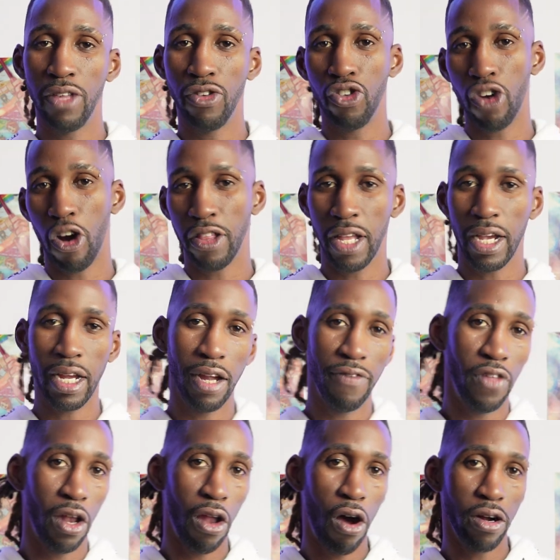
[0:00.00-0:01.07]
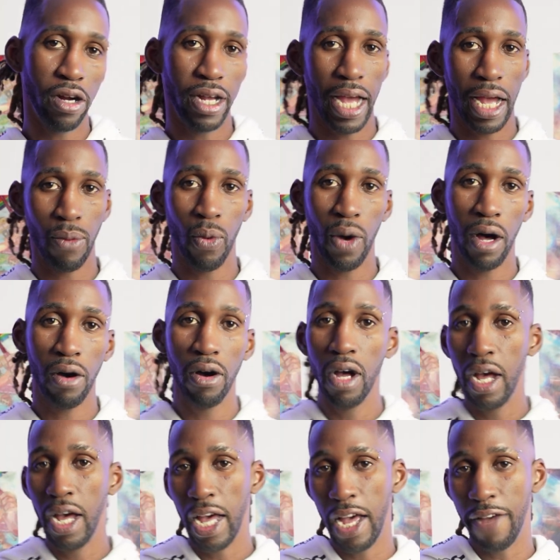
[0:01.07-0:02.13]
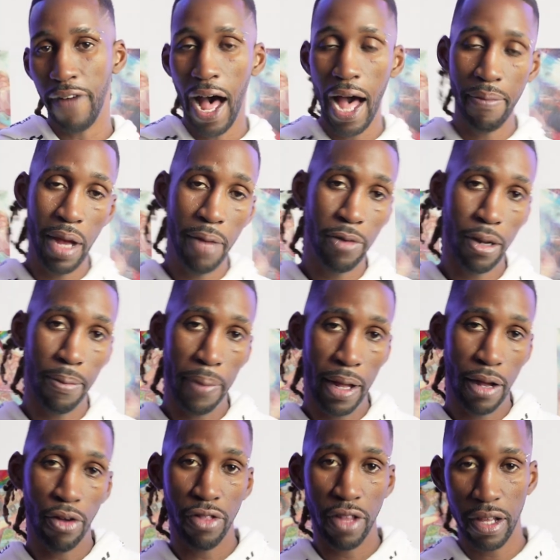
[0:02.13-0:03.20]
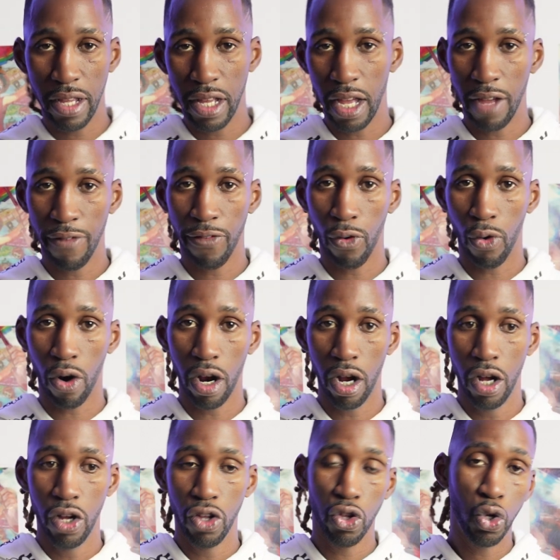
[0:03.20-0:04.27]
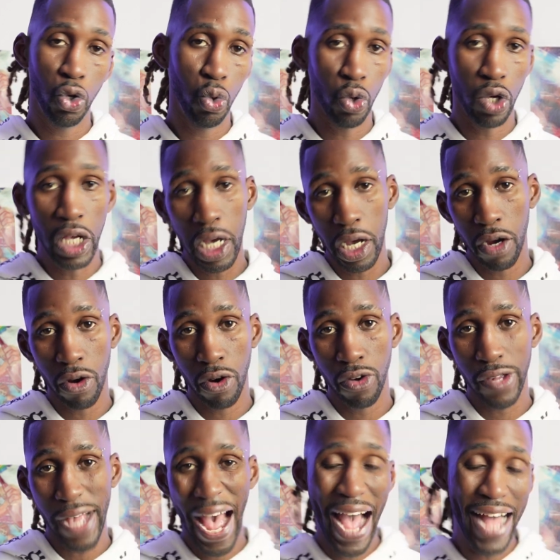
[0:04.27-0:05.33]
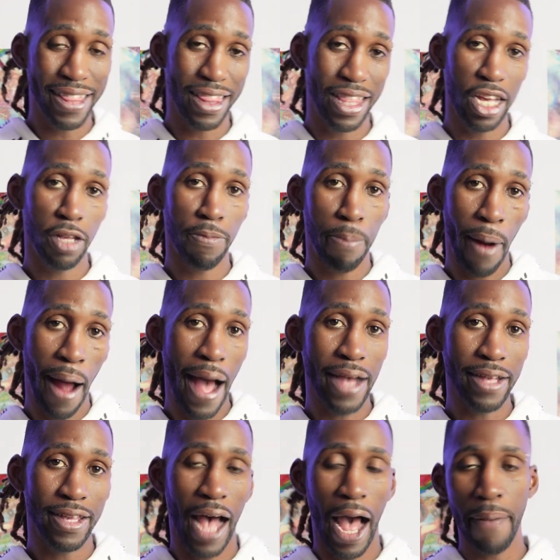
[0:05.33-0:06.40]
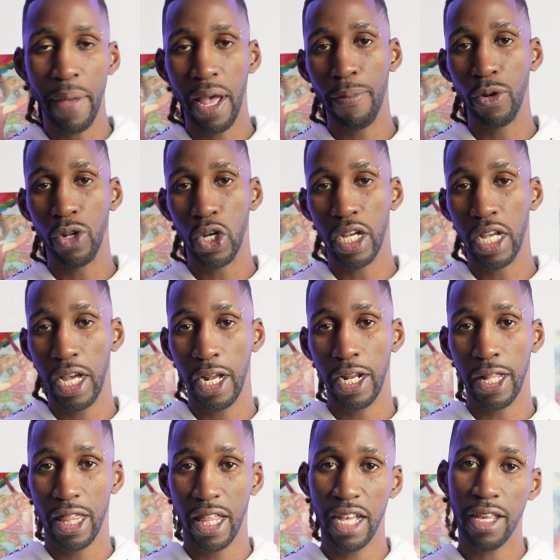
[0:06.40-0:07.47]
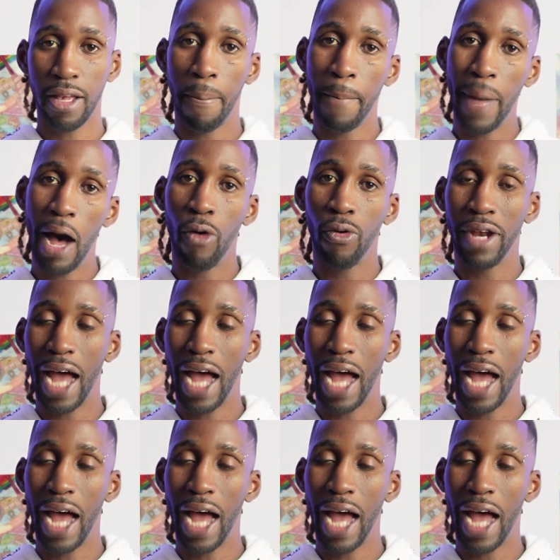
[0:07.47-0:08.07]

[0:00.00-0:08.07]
You start thinking of the longer game. Well, if I'm able to play on this team for 2 years at this price, I'm able to get this amount.